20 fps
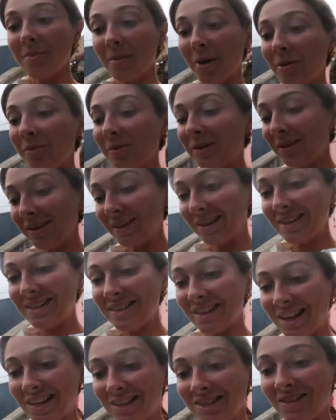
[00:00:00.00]
Melbourne
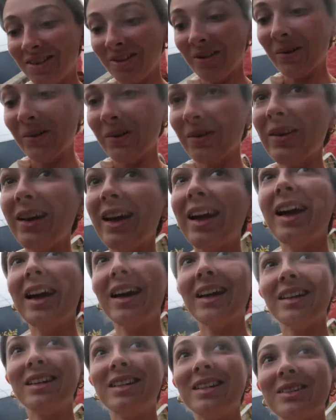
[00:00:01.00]
day two,
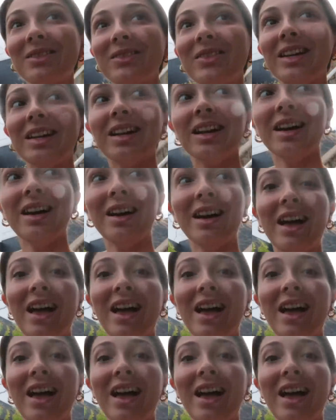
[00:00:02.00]
and we are